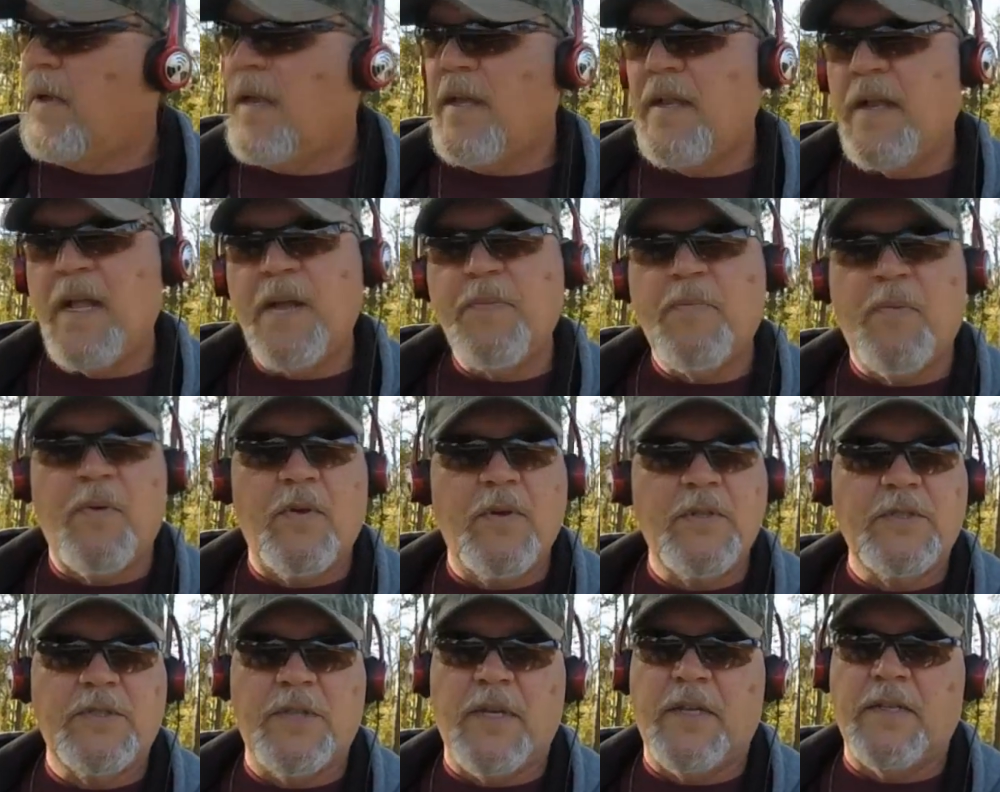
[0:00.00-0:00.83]
man, I
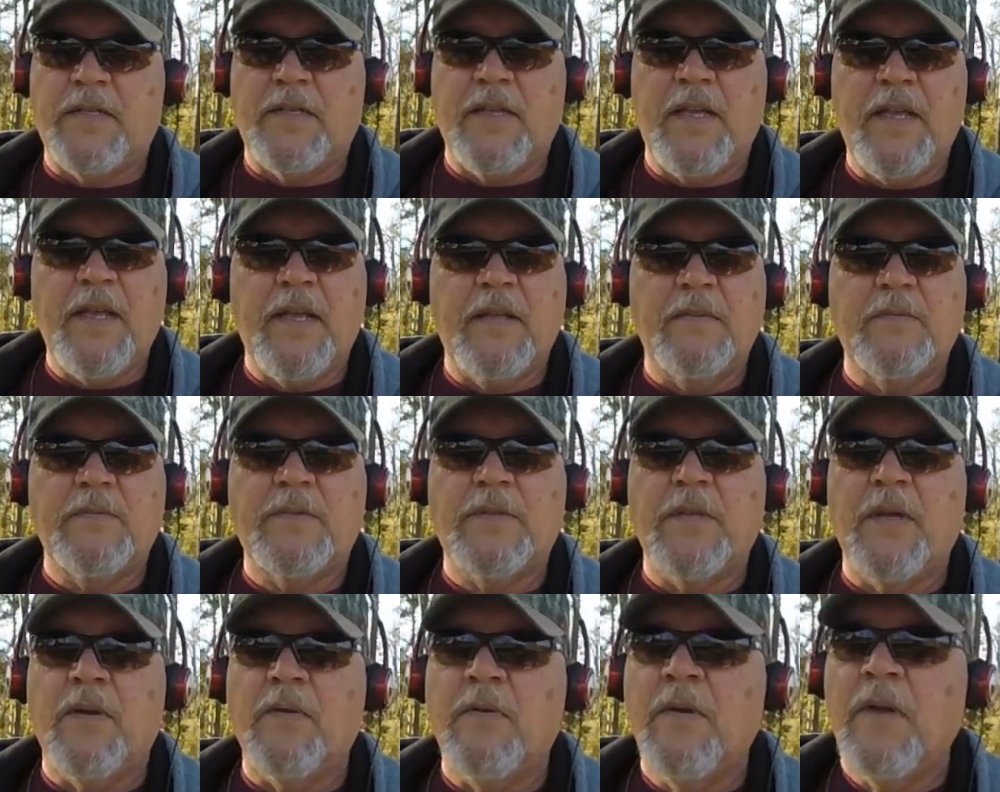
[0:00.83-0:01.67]
appreciate that.
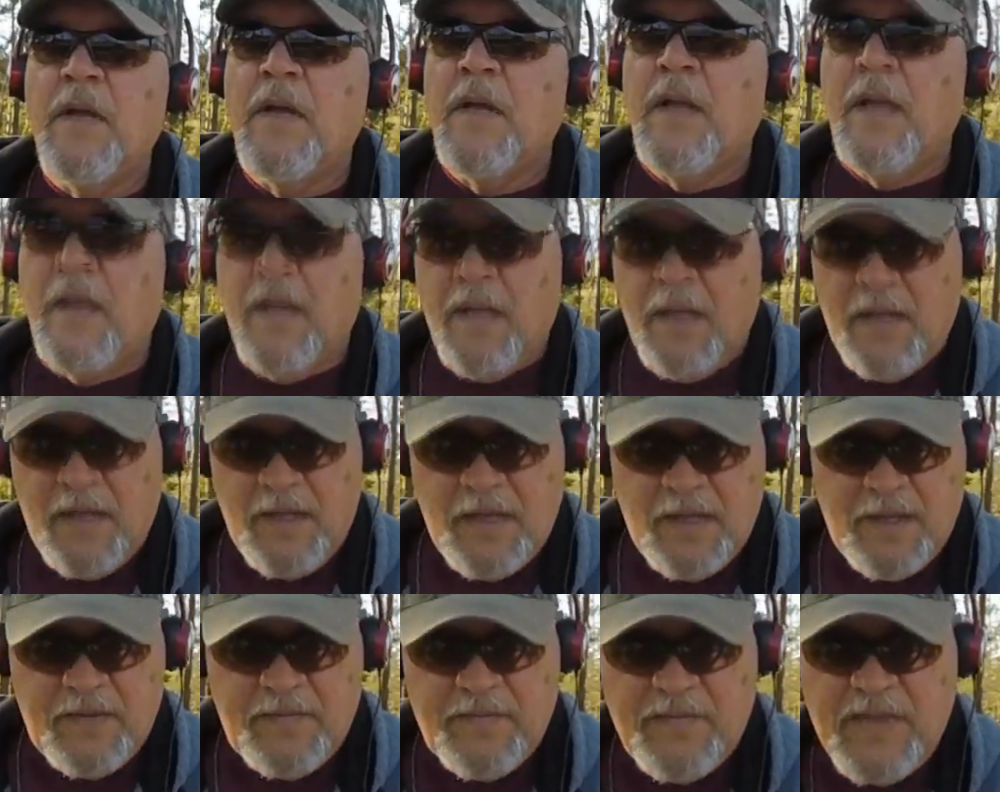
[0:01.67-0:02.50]
So
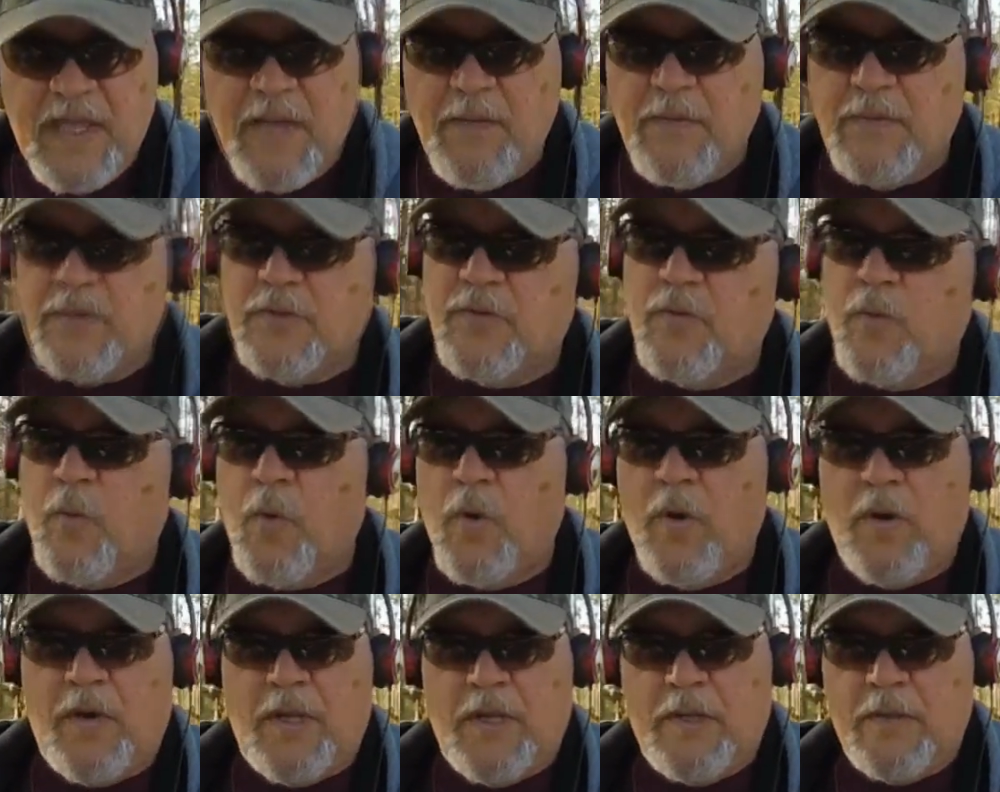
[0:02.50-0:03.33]
That was
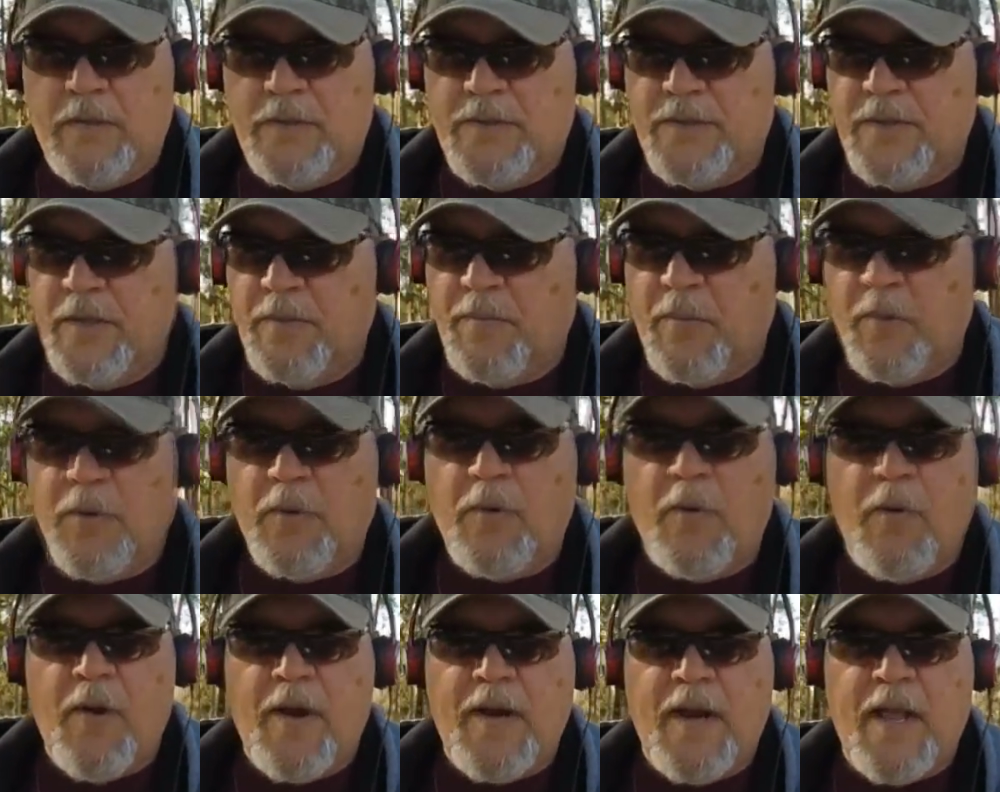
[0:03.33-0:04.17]
really
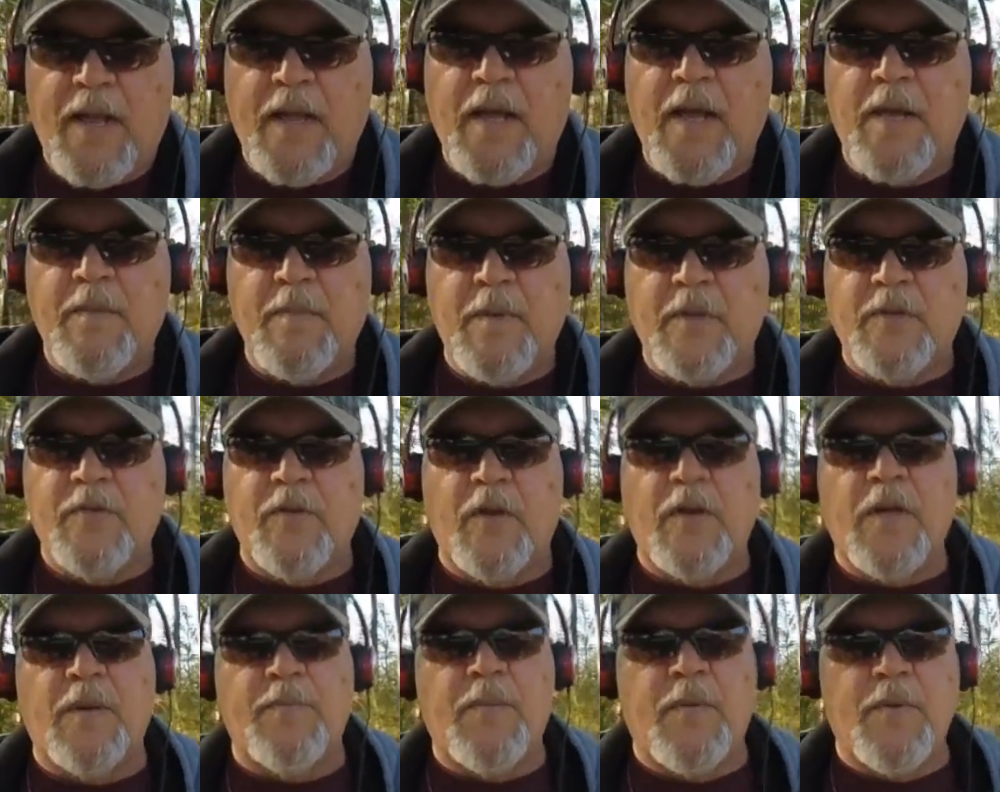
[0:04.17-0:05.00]
super great. I got my
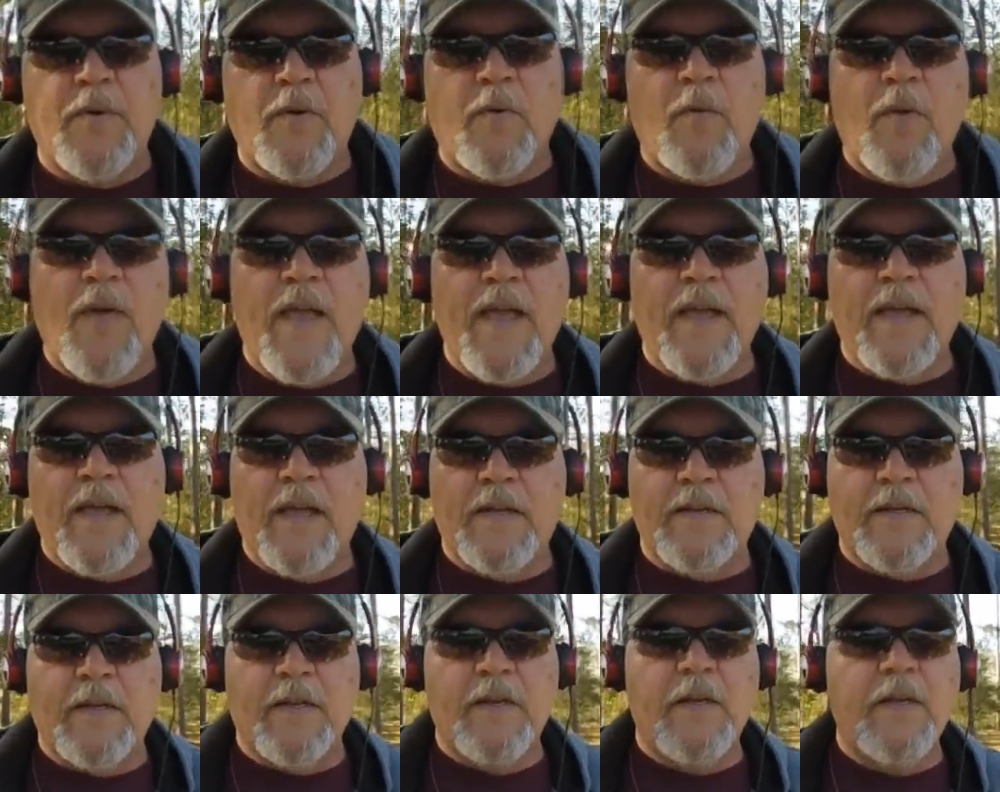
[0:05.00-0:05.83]
truck up on a rack and
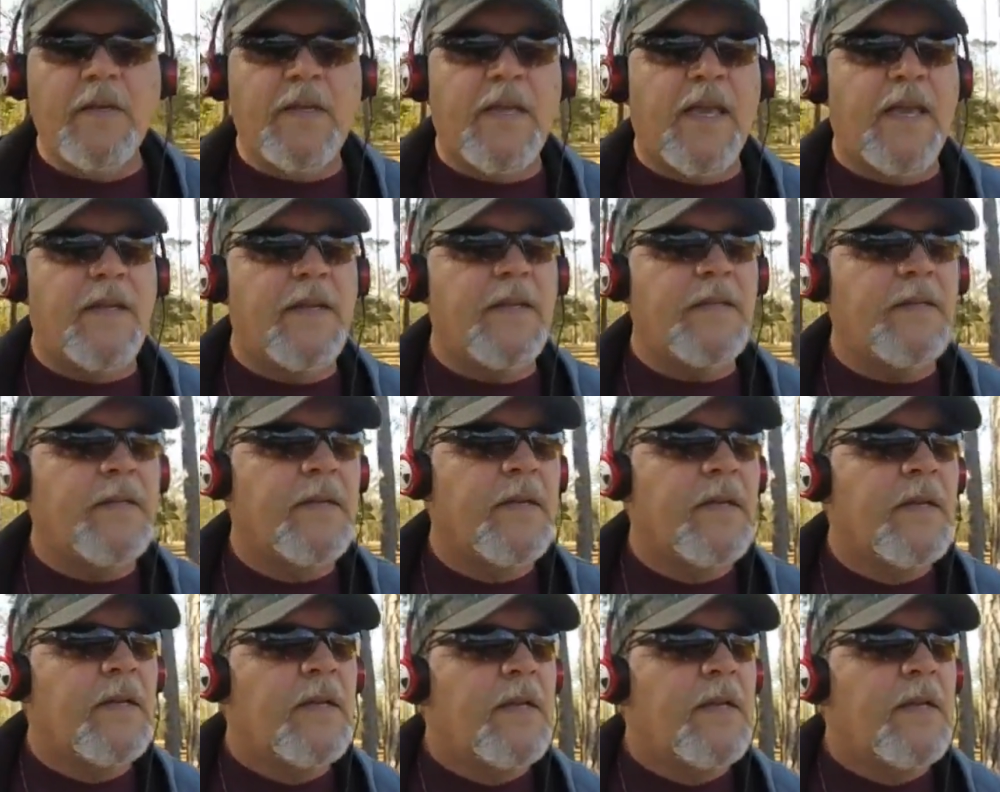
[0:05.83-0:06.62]
got to look at it,